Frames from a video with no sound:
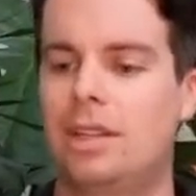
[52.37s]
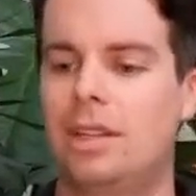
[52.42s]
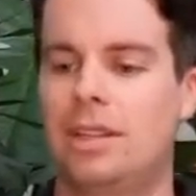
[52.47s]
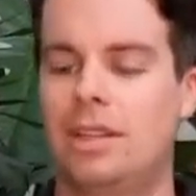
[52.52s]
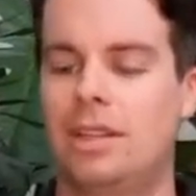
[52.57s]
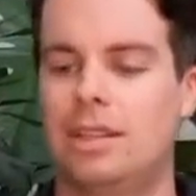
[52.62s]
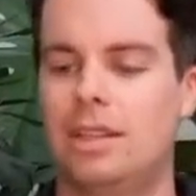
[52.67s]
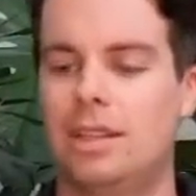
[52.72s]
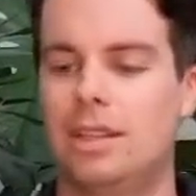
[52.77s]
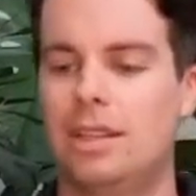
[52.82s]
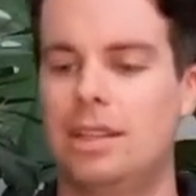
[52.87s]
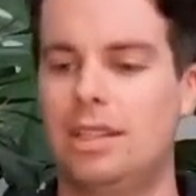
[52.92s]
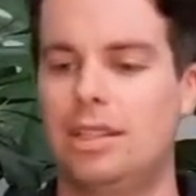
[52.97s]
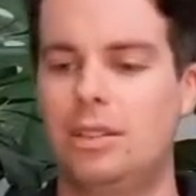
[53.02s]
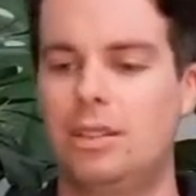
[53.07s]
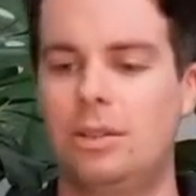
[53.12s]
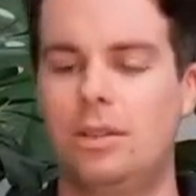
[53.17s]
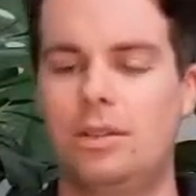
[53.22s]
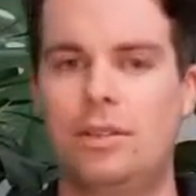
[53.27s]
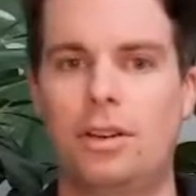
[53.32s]
the
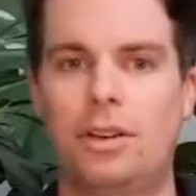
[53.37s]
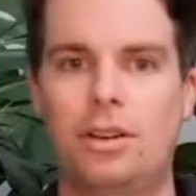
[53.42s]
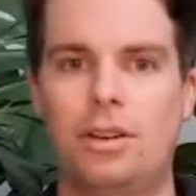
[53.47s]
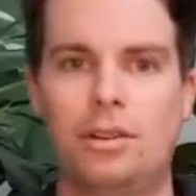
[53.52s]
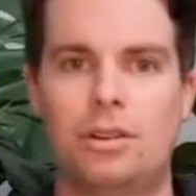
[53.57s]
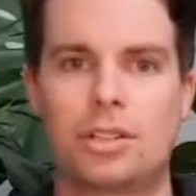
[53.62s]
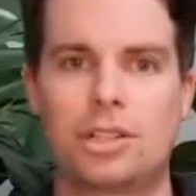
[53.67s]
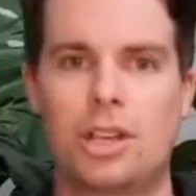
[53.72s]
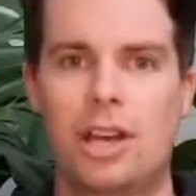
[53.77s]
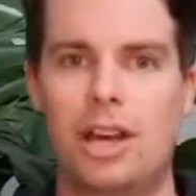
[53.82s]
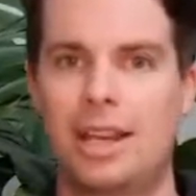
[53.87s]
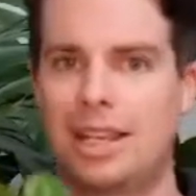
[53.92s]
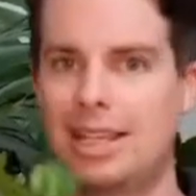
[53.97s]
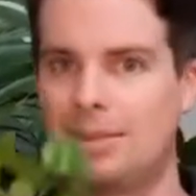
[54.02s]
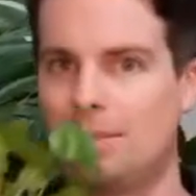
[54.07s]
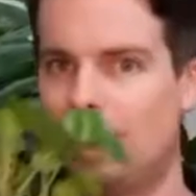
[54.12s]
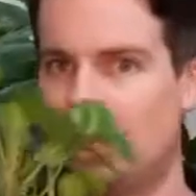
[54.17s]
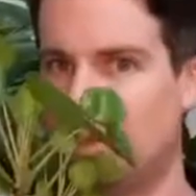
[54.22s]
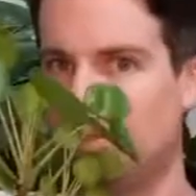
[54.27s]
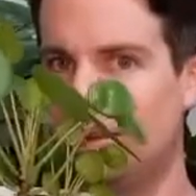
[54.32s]
UFO, or Chinese
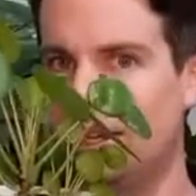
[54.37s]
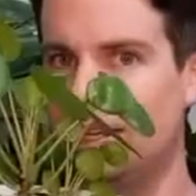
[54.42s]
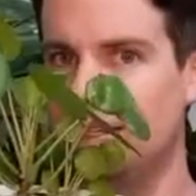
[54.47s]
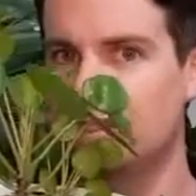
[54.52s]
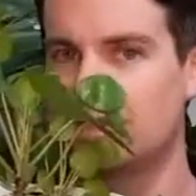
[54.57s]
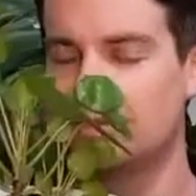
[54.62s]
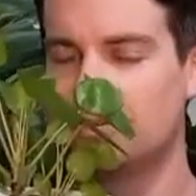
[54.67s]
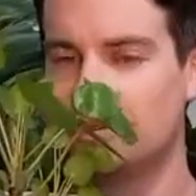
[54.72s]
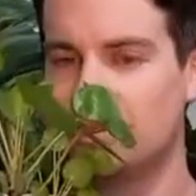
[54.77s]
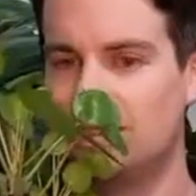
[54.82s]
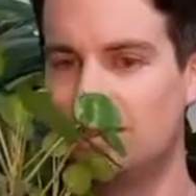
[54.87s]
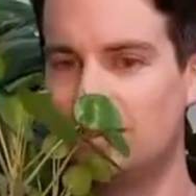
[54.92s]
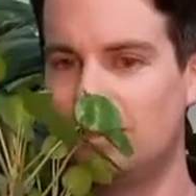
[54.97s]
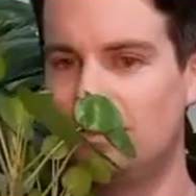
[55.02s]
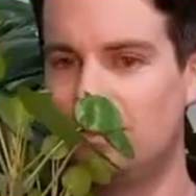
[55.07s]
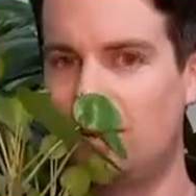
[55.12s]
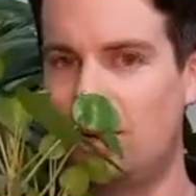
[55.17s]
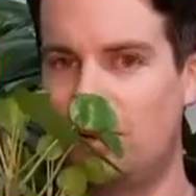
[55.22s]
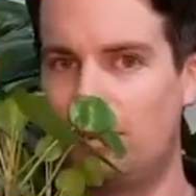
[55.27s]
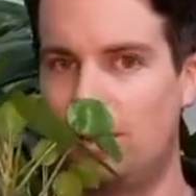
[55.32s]
money plant.
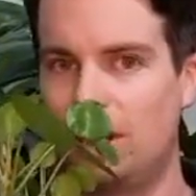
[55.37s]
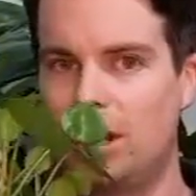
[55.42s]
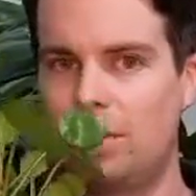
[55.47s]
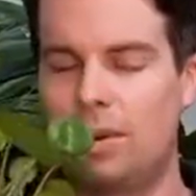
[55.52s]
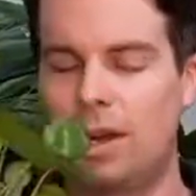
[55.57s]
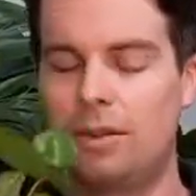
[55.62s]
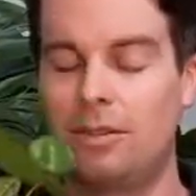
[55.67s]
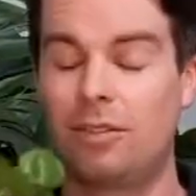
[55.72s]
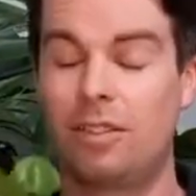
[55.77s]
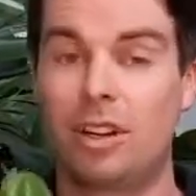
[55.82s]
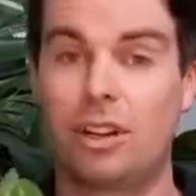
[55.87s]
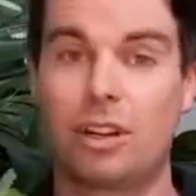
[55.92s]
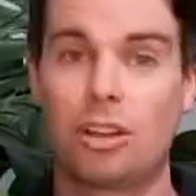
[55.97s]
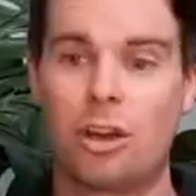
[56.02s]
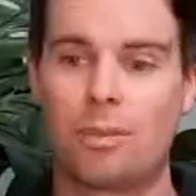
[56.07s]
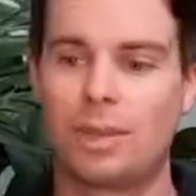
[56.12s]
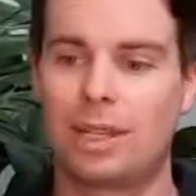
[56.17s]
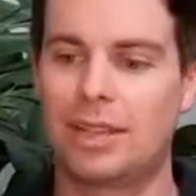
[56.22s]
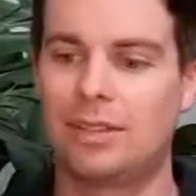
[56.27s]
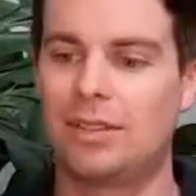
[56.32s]
Very pretty one, very
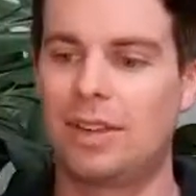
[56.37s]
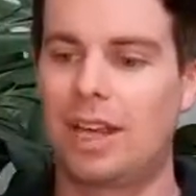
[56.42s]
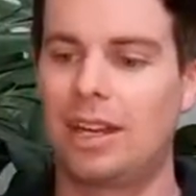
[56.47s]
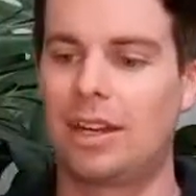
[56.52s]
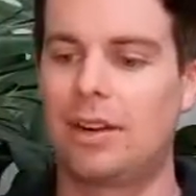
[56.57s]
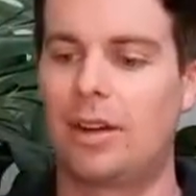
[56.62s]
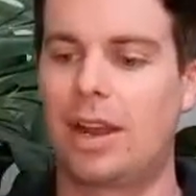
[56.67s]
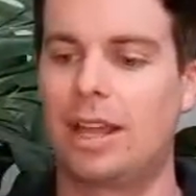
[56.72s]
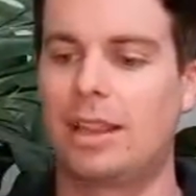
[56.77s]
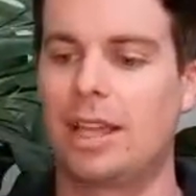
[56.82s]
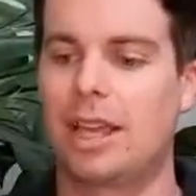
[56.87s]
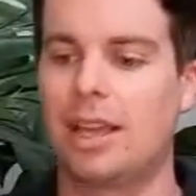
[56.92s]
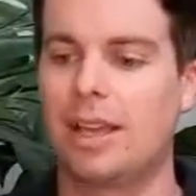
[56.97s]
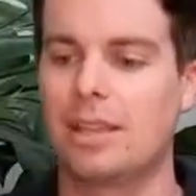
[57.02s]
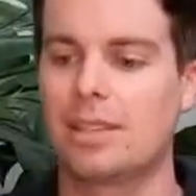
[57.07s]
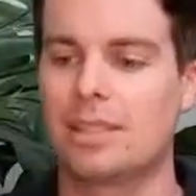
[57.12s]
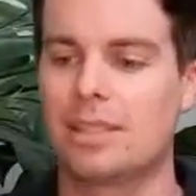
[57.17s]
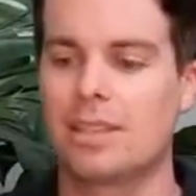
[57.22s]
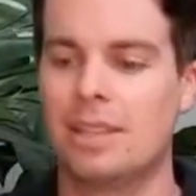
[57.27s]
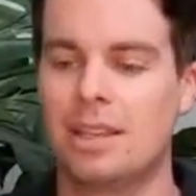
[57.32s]
commonly found around the house.
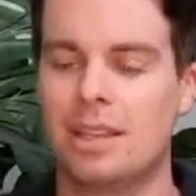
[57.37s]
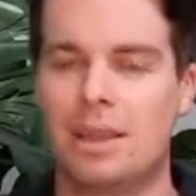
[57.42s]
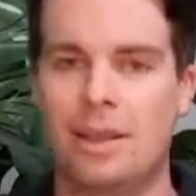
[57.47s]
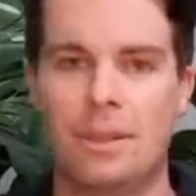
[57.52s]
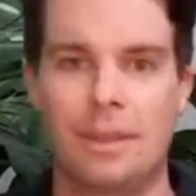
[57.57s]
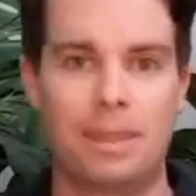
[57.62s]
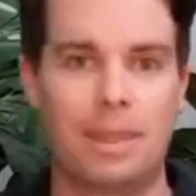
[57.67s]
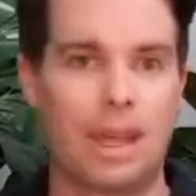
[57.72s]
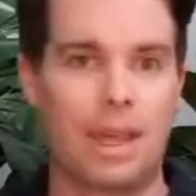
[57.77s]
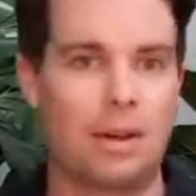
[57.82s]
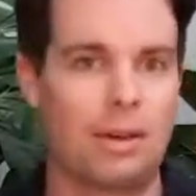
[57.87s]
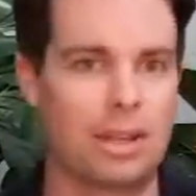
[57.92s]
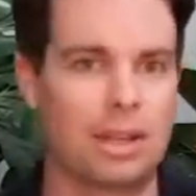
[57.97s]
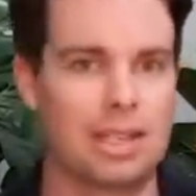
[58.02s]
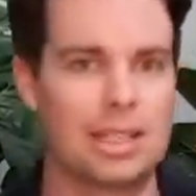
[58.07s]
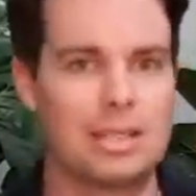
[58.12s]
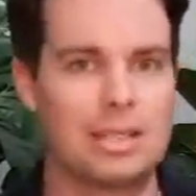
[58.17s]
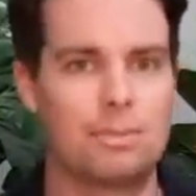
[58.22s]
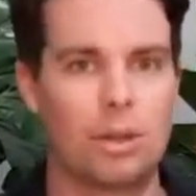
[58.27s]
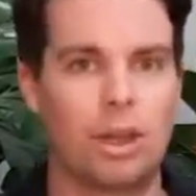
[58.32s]
That one is
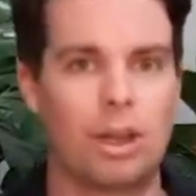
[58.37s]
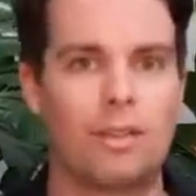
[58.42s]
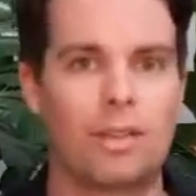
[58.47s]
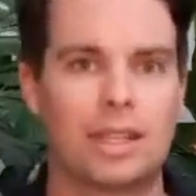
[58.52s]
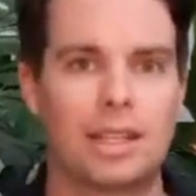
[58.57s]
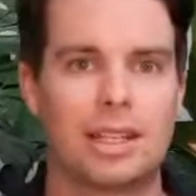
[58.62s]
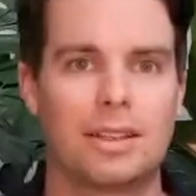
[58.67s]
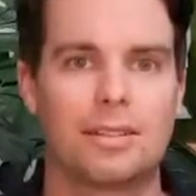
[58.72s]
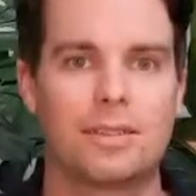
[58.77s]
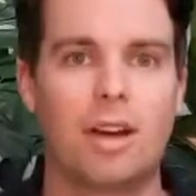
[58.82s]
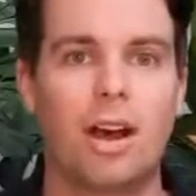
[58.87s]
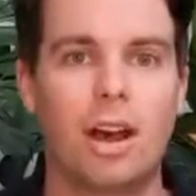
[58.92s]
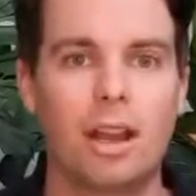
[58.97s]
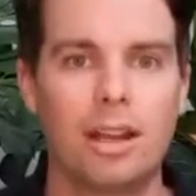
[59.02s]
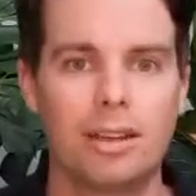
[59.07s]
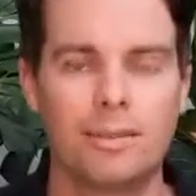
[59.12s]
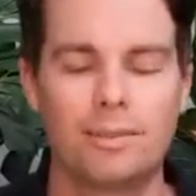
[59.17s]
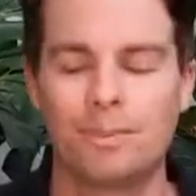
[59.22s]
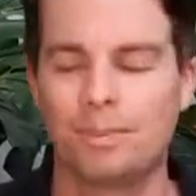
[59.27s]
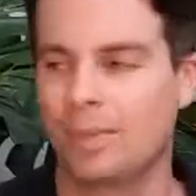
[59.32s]
perfectly fine.
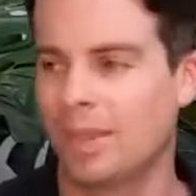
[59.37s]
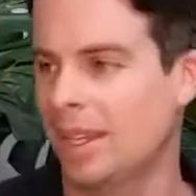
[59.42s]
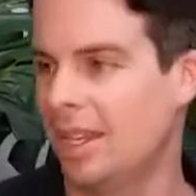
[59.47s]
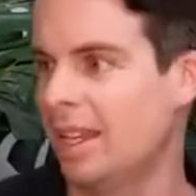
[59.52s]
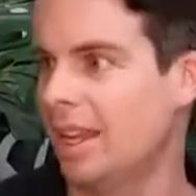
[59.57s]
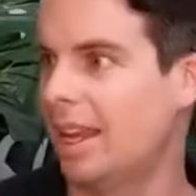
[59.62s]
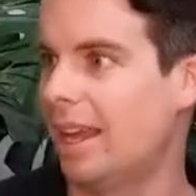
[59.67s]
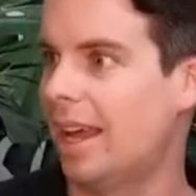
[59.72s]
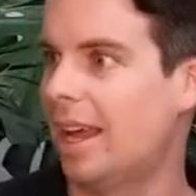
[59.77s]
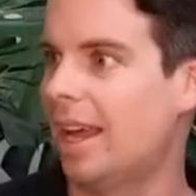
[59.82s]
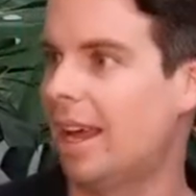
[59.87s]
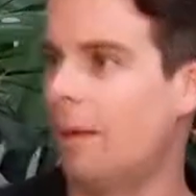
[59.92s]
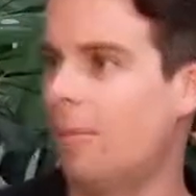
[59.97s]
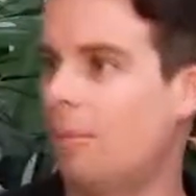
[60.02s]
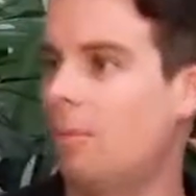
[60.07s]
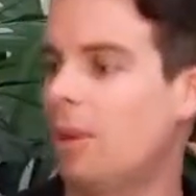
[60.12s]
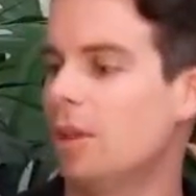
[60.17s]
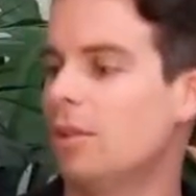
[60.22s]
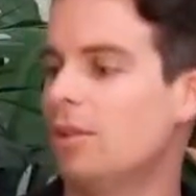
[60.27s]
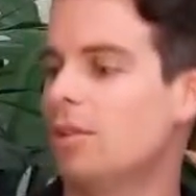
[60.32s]
We
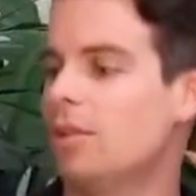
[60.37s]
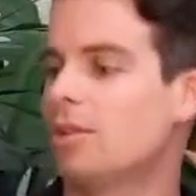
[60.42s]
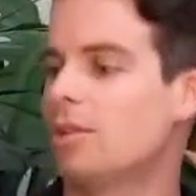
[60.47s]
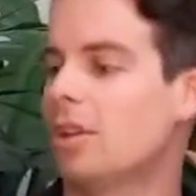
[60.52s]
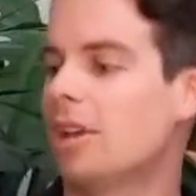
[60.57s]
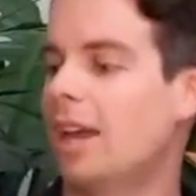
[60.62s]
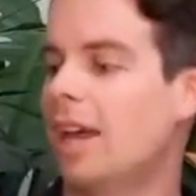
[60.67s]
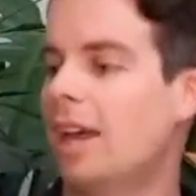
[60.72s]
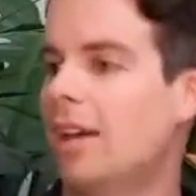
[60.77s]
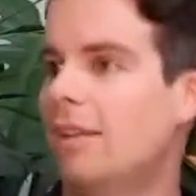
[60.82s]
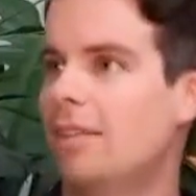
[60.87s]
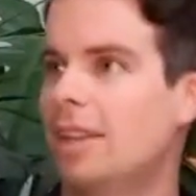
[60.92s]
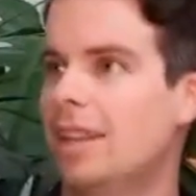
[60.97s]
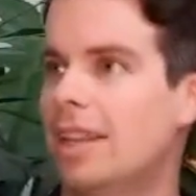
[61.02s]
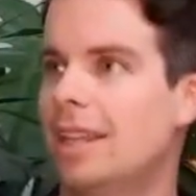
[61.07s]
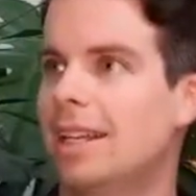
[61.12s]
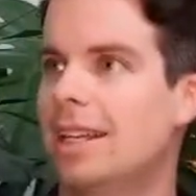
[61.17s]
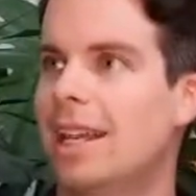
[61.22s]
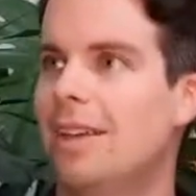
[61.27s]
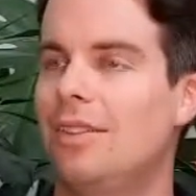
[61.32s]
also have the
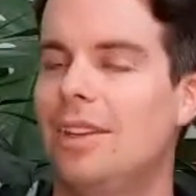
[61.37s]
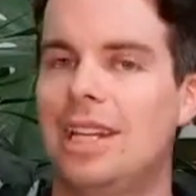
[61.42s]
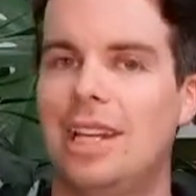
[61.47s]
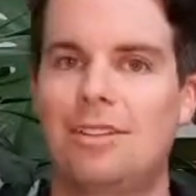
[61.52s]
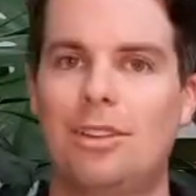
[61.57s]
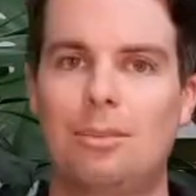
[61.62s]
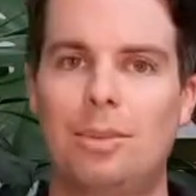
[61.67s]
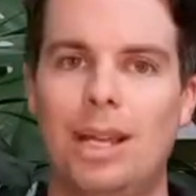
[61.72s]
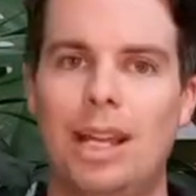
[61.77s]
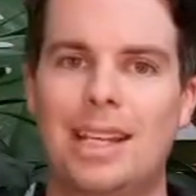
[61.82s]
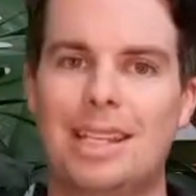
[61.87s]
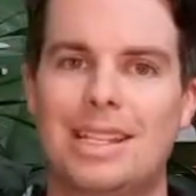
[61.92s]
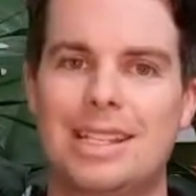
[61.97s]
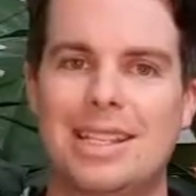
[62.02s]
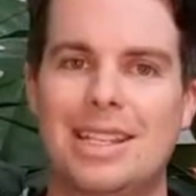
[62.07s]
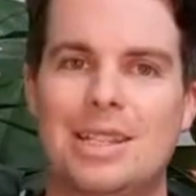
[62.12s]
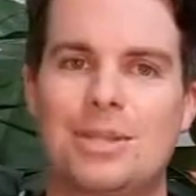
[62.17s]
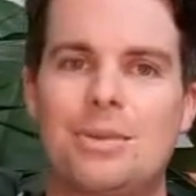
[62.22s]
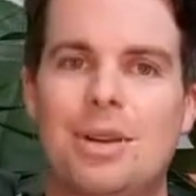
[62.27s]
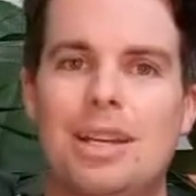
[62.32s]
Never Never plant. This
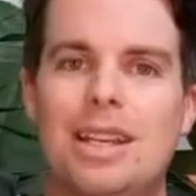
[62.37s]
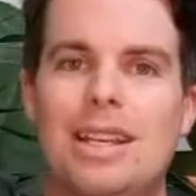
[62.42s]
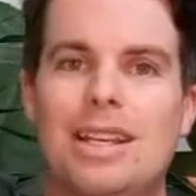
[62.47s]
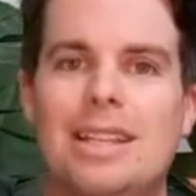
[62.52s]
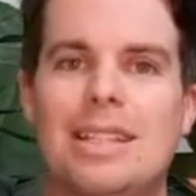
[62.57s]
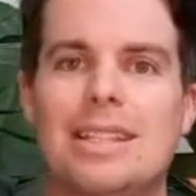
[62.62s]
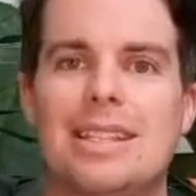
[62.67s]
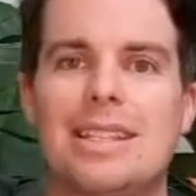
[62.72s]
one is